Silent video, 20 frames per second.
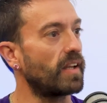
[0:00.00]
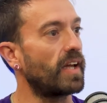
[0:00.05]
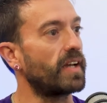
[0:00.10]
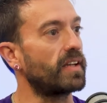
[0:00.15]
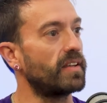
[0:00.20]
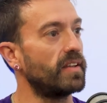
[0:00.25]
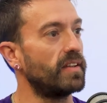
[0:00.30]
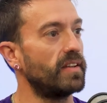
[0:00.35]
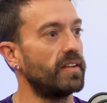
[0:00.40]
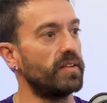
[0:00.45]

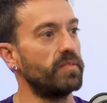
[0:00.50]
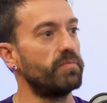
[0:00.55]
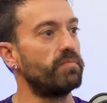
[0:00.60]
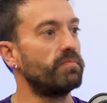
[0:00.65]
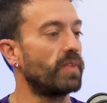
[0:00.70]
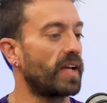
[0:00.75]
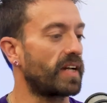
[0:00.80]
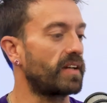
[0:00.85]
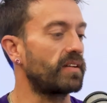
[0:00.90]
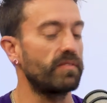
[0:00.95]
Like
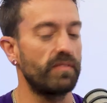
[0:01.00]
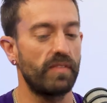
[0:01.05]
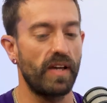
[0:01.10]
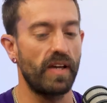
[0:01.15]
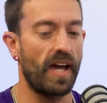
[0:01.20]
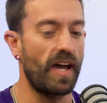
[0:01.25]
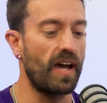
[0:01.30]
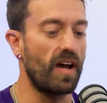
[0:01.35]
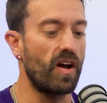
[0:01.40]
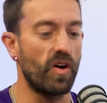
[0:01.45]

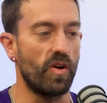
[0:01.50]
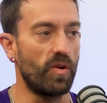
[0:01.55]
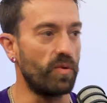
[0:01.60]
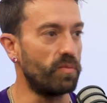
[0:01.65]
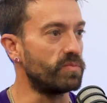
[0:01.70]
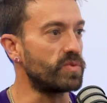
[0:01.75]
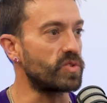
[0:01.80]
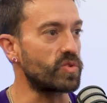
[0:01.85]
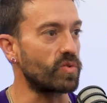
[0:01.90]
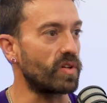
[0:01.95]
at
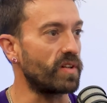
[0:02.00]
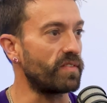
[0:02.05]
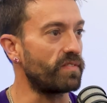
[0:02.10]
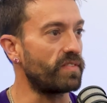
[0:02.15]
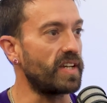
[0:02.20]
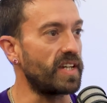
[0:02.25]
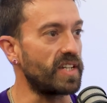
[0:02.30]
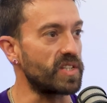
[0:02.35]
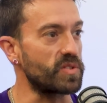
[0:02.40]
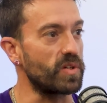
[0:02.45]
home sort of
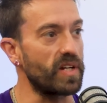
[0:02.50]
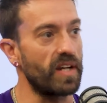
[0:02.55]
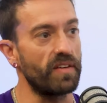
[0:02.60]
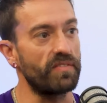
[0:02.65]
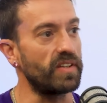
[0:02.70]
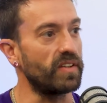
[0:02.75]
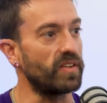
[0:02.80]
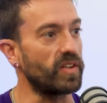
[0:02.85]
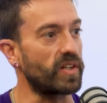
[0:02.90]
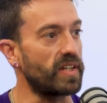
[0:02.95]
things where you have
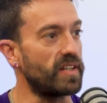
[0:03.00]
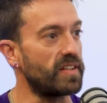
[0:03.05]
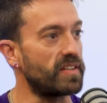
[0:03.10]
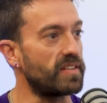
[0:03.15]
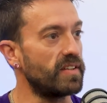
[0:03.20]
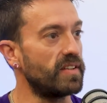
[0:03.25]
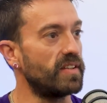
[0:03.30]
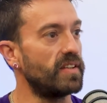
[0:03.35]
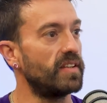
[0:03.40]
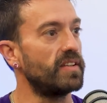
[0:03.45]
to look
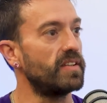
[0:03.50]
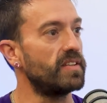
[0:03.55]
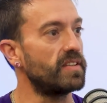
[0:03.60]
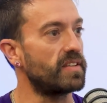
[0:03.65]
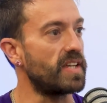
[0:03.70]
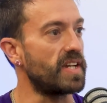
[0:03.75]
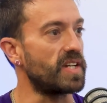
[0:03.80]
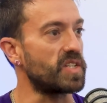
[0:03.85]
into things.